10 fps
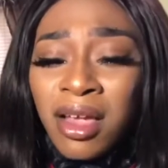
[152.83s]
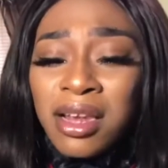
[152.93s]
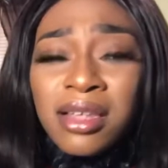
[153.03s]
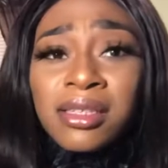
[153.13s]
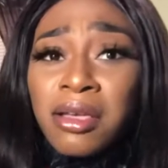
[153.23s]

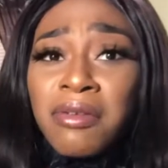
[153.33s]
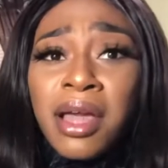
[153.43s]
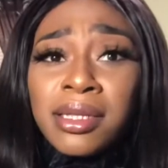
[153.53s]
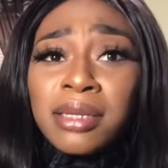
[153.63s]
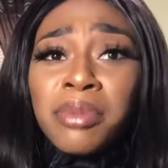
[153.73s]
and that's all you
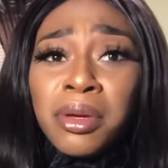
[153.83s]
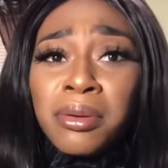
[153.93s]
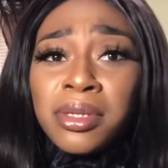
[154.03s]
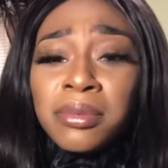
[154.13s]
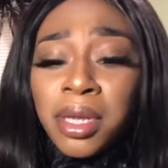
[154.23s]
got is a
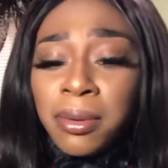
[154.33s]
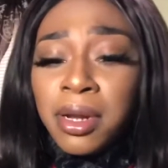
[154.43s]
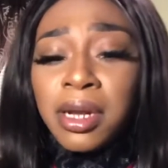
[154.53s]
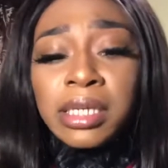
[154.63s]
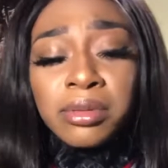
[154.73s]
pickle and some peanut
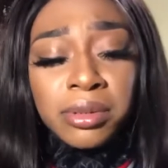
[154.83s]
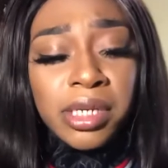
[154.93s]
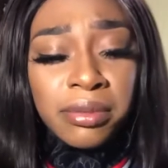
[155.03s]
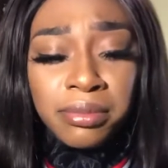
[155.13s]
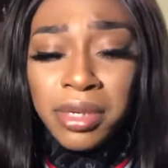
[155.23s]
butter. That's what you
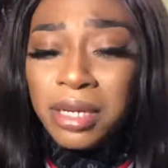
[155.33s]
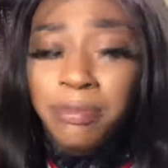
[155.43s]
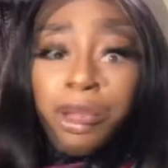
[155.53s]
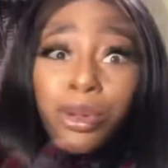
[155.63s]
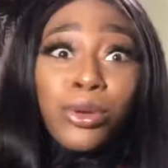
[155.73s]
eat. But I
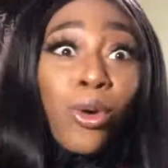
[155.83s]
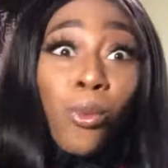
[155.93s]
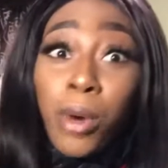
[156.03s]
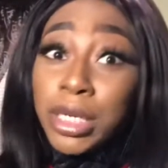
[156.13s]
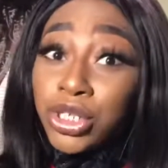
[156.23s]
really don't know
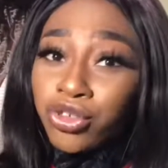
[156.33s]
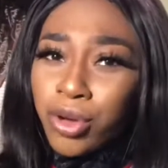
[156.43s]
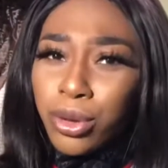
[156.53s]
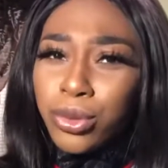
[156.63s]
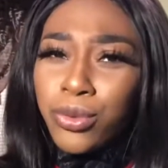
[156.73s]
what
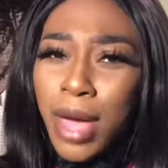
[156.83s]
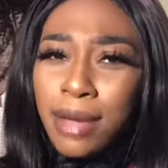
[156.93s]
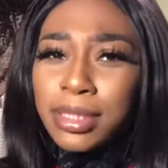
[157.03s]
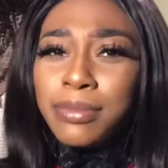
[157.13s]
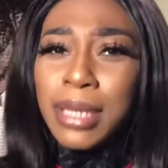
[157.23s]
struggle you
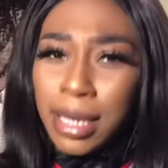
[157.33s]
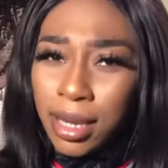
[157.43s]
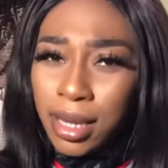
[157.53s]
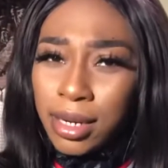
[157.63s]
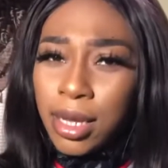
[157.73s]
have to be
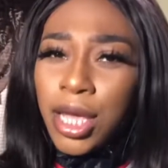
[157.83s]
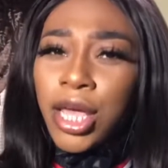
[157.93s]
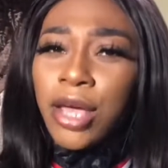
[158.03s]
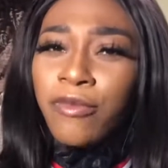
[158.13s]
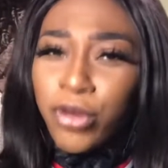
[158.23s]
in
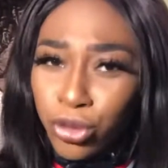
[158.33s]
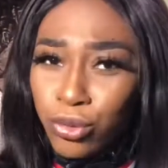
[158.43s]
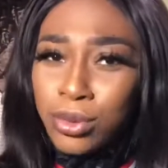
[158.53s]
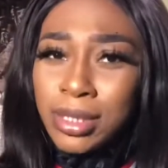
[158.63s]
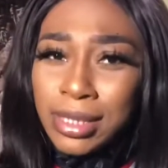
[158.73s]
for
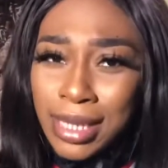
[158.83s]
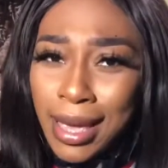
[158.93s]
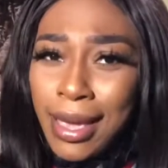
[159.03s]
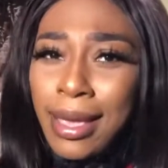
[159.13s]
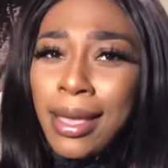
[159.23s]
you to
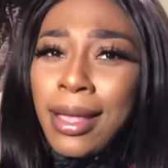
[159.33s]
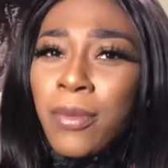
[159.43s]
say,